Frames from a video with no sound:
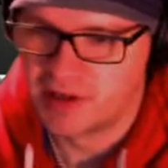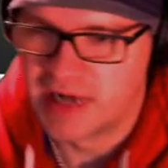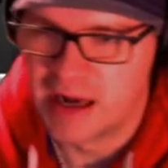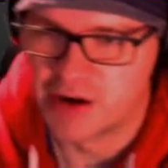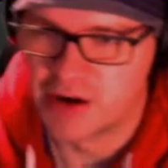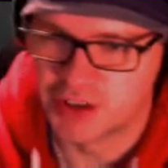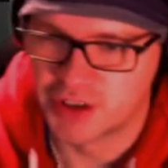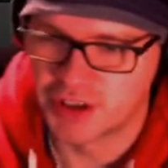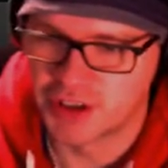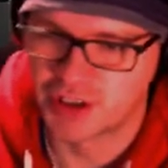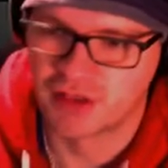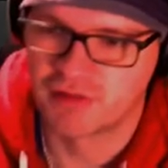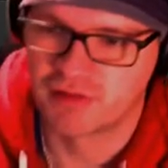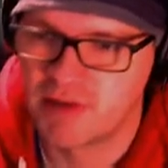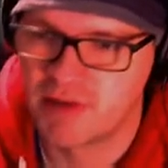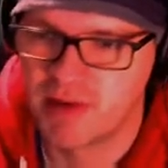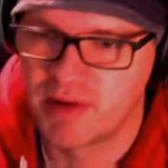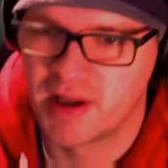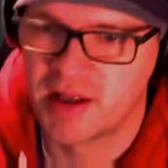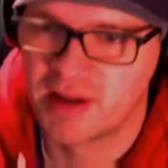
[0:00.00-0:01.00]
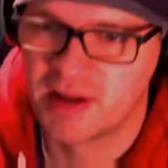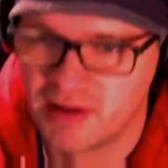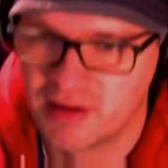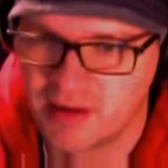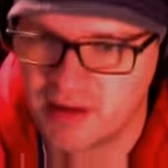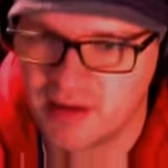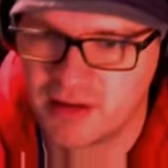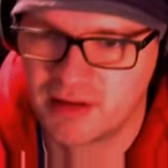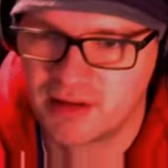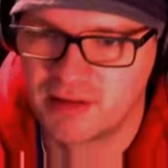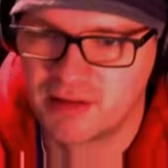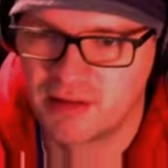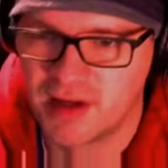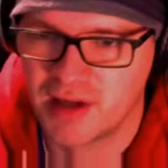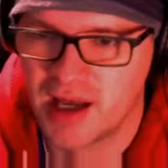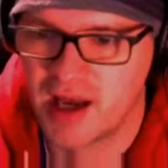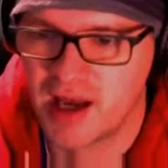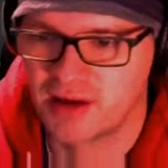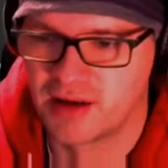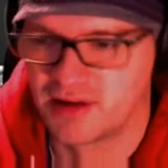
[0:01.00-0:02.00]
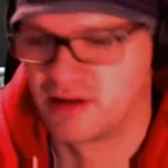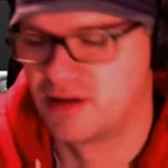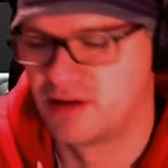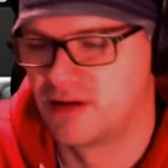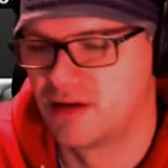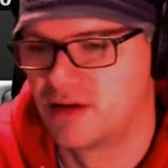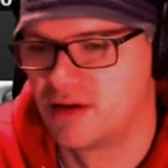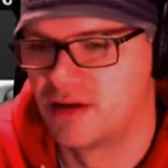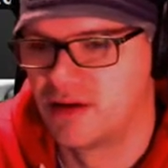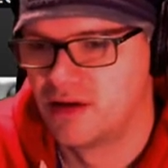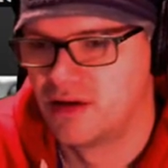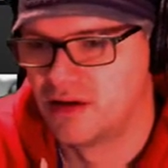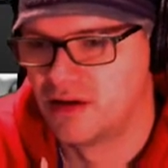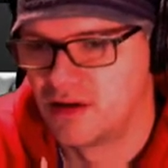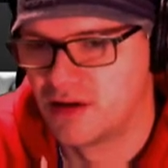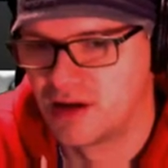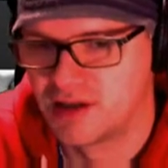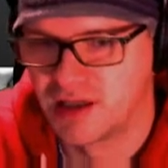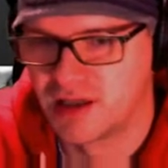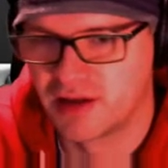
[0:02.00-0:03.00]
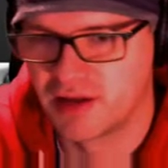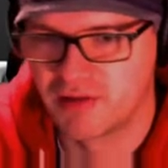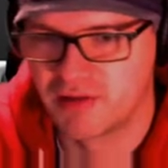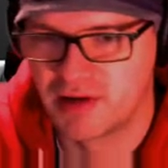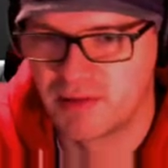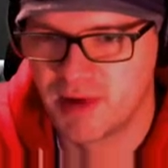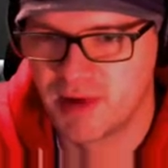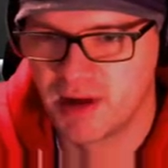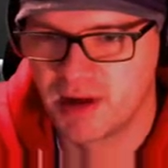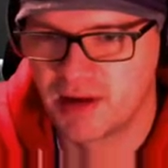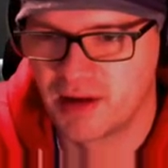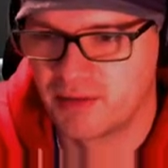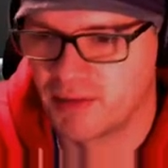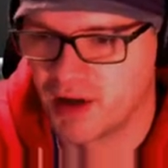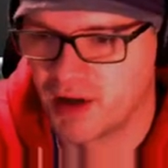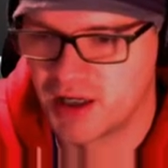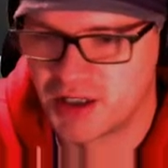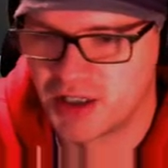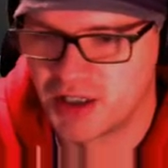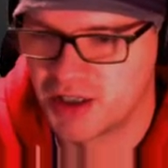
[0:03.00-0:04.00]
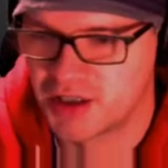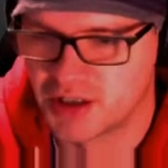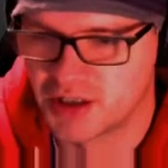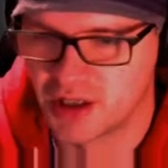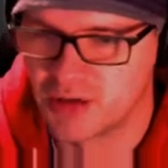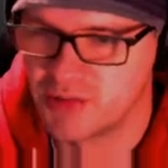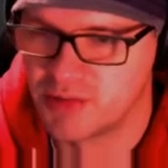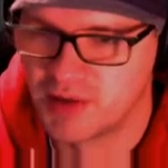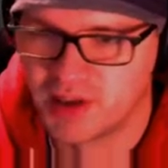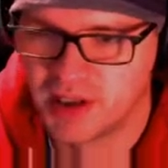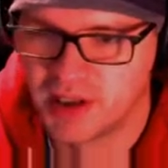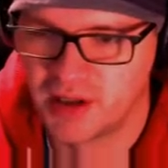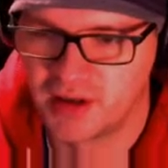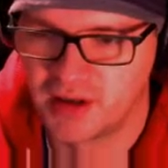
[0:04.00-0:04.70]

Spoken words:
I should just 3-bet. Yeah, I did 3-bet, but I should have just opened it.